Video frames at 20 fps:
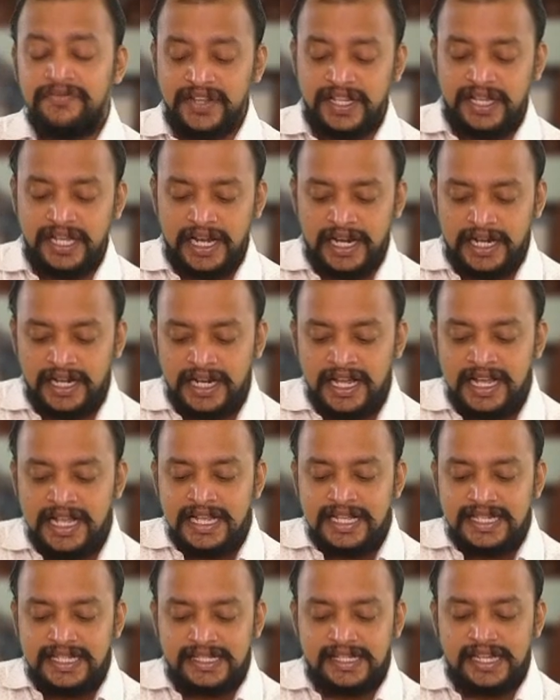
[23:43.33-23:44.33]
within
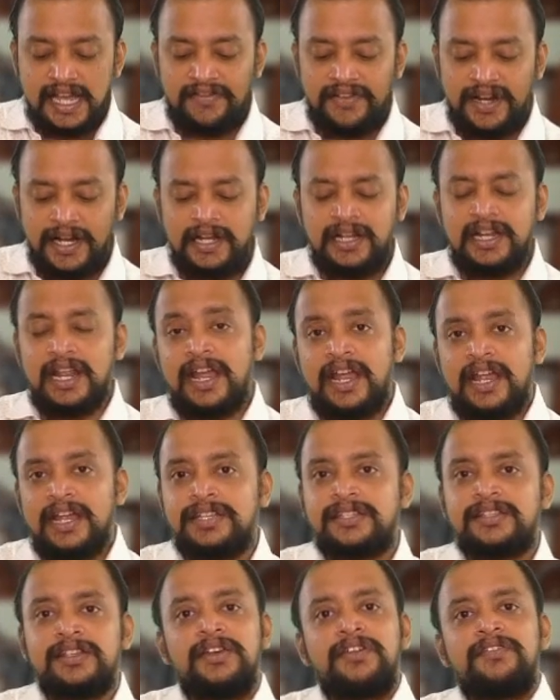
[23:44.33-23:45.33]
7
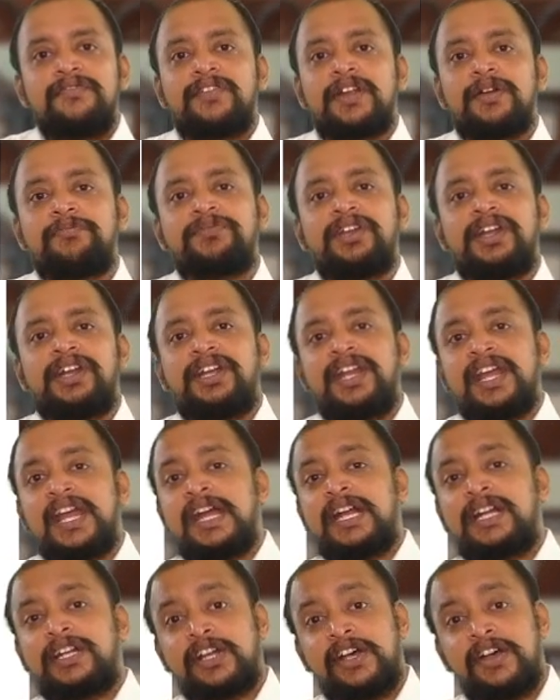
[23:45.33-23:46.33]
days from the
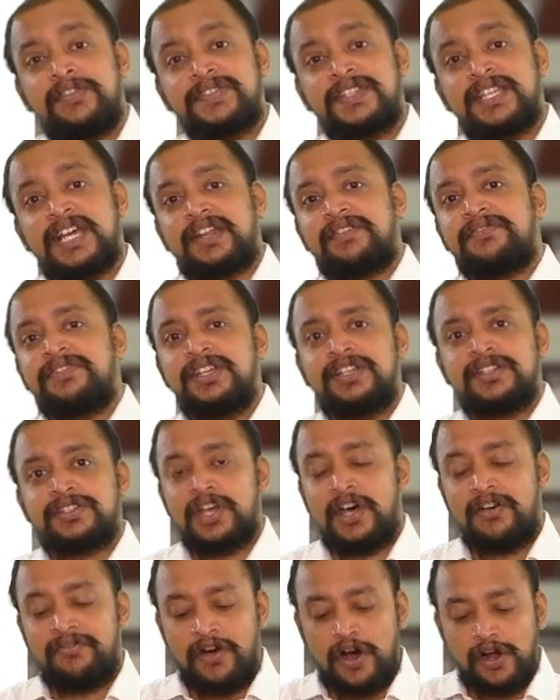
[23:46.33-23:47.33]
date of service
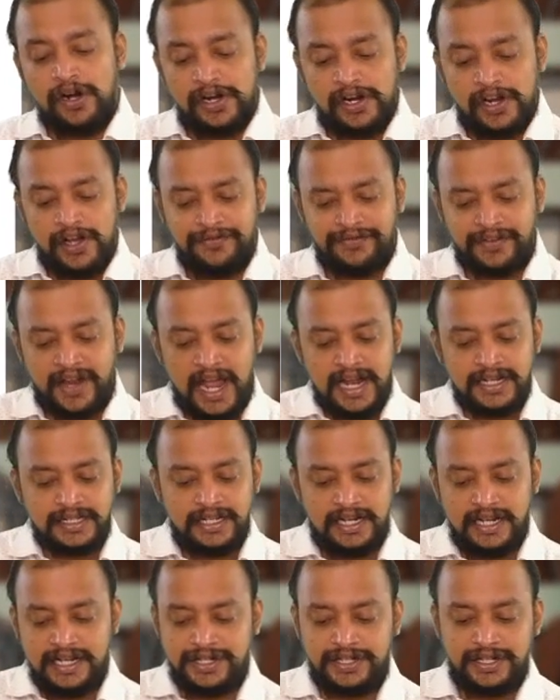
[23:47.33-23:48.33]
of order of
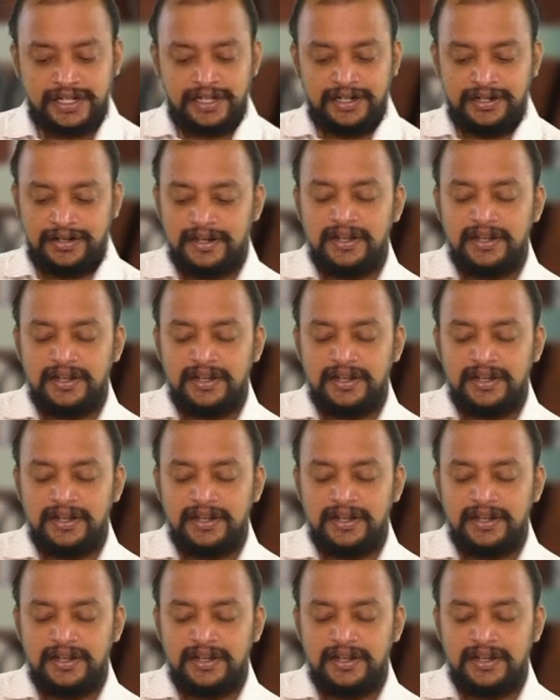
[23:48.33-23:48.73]
cancellation.